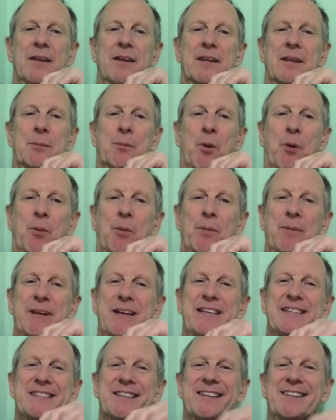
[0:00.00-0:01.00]
The problem
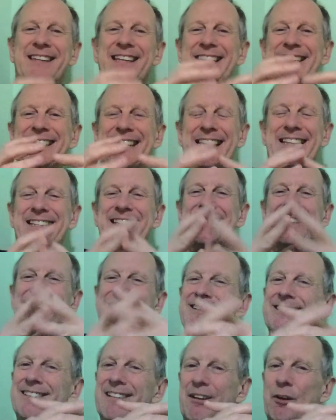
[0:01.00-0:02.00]
is that these
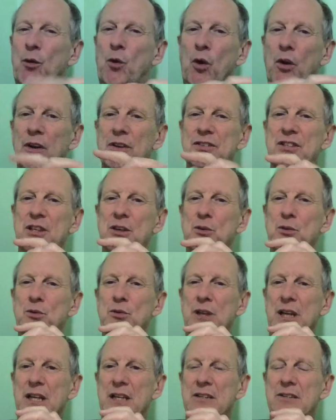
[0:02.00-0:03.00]
external quality
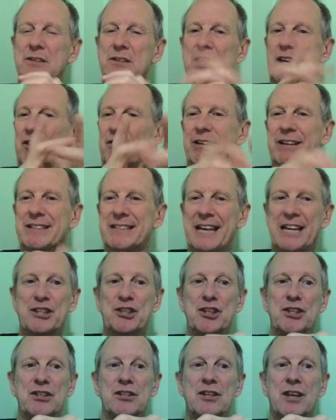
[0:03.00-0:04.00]
audits and
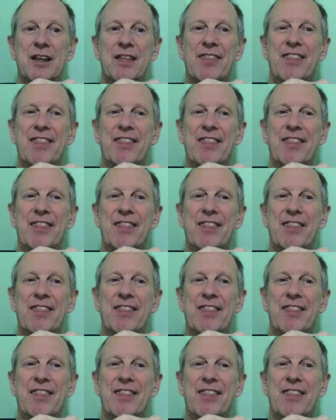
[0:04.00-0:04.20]
accreditations,